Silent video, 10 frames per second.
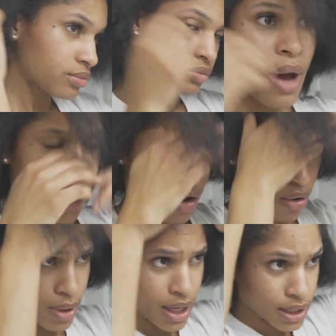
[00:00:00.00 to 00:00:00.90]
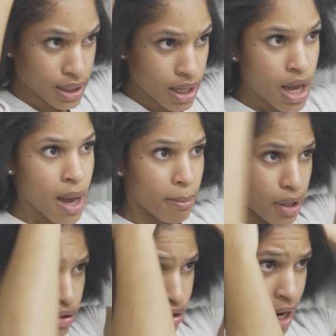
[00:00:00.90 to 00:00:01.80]
I always
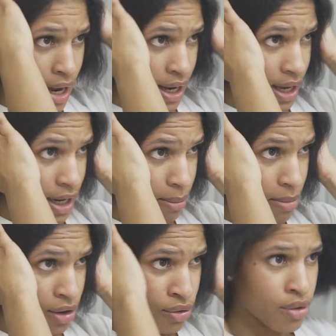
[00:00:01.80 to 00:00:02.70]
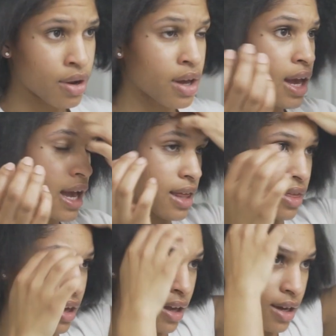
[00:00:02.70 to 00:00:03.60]
blow dry in the middle and
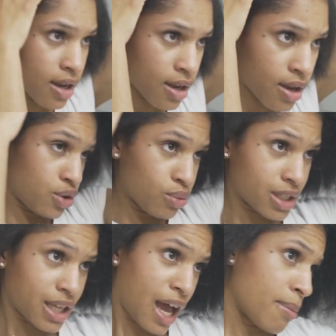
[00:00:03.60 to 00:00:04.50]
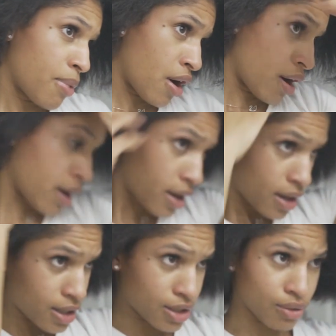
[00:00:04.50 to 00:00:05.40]
then do a side part
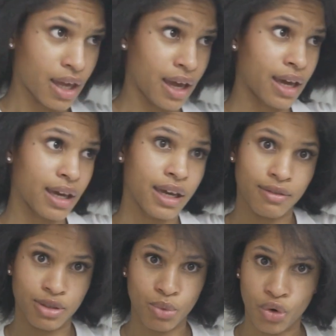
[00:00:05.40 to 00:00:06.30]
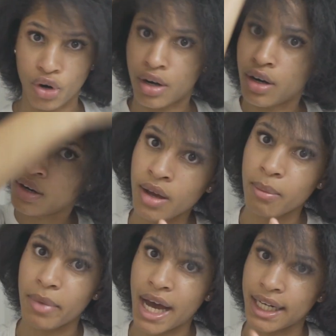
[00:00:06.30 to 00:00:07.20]
so that it gives more
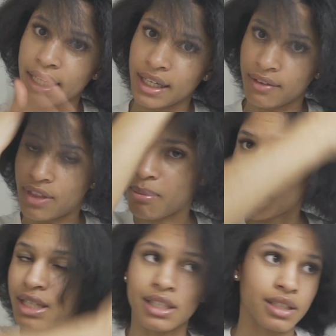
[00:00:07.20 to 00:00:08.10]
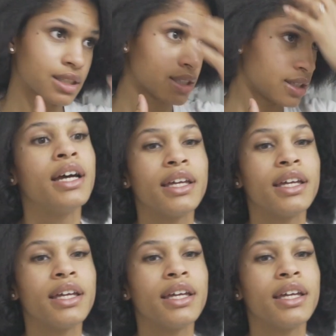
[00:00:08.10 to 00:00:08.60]
body, if that makes sense.